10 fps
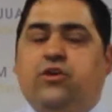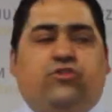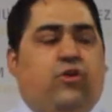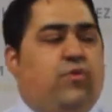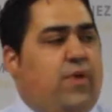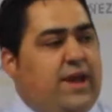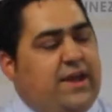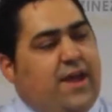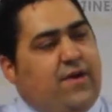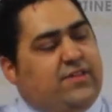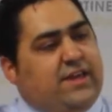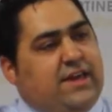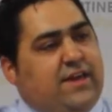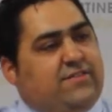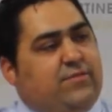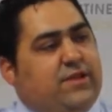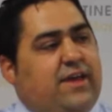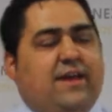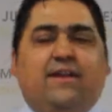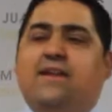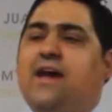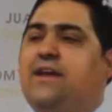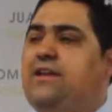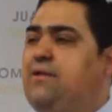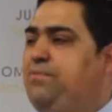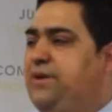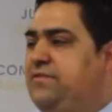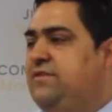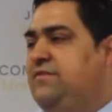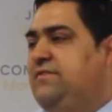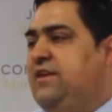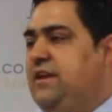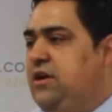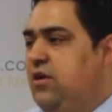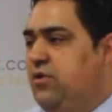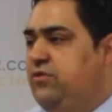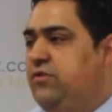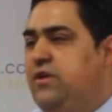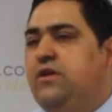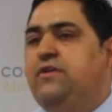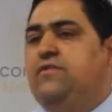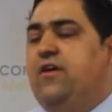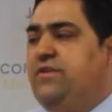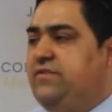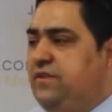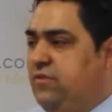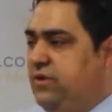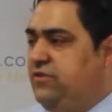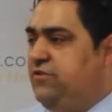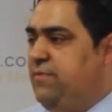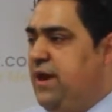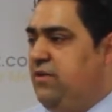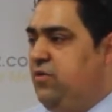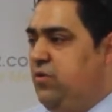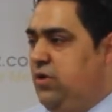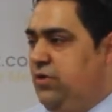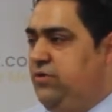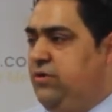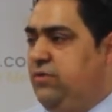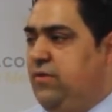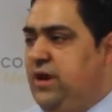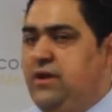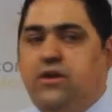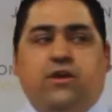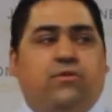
So right now I think he has something like 90 businesses that he owns. He's obviously the richest man in the world, right?